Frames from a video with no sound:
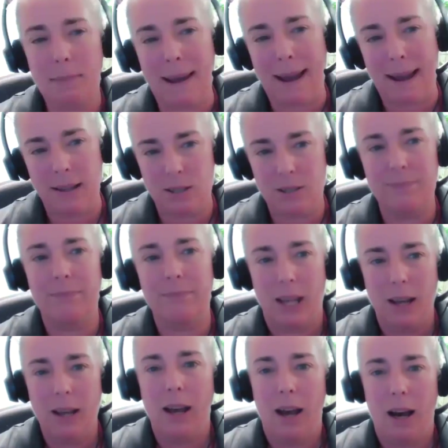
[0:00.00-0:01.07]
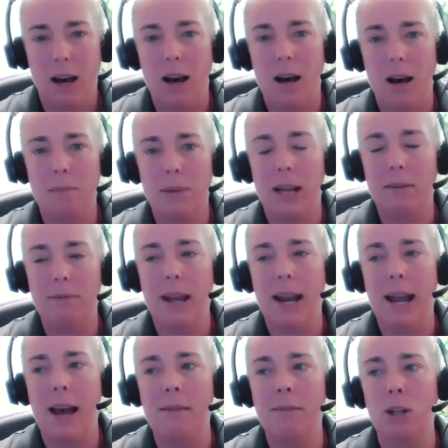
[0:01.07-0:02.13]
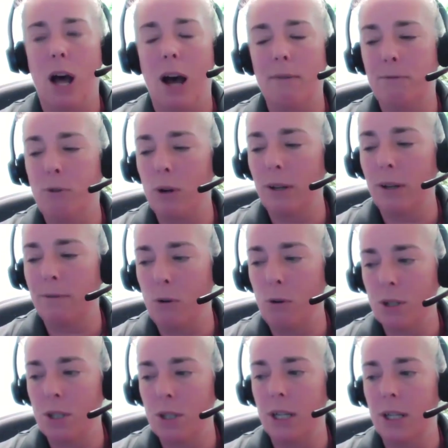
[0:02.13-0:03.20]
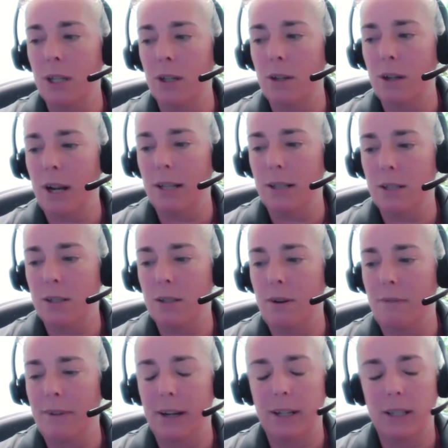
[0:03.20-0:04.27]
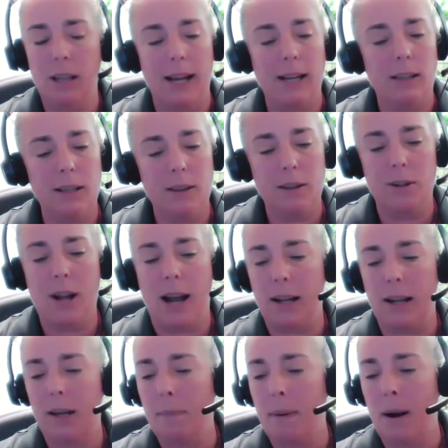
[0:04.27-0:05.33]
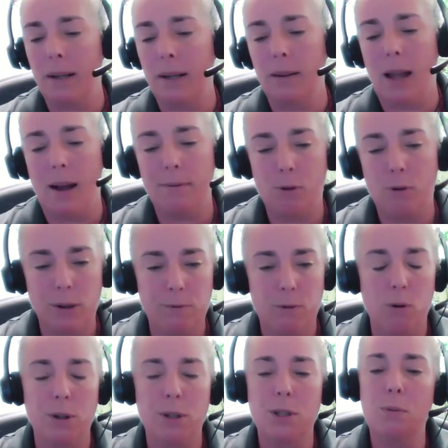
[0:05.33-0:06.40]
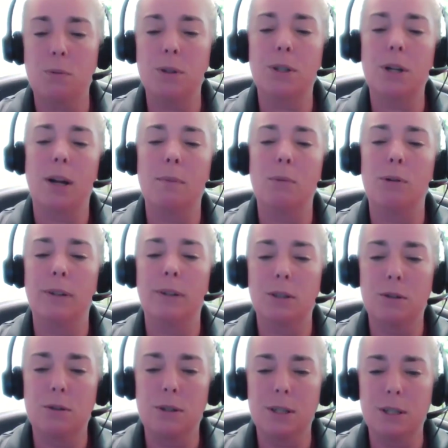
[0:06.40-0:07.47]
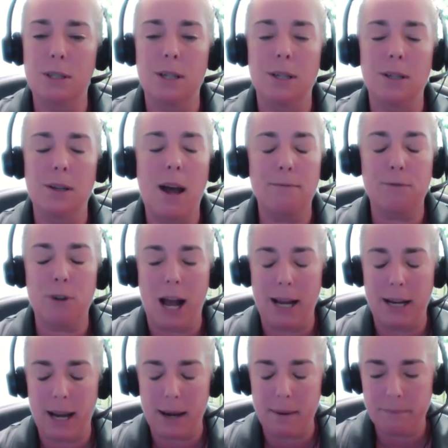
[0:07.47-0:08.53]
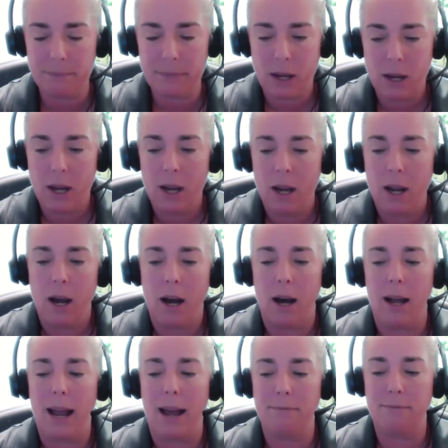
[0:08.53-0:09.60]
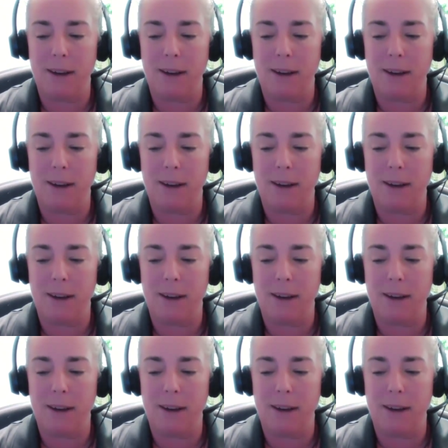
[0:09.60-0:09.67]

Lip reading: Depends. If they have a lot 44 sticker, it's very likely they're not going to park in lot 44 until we're done moving students in on Friday. At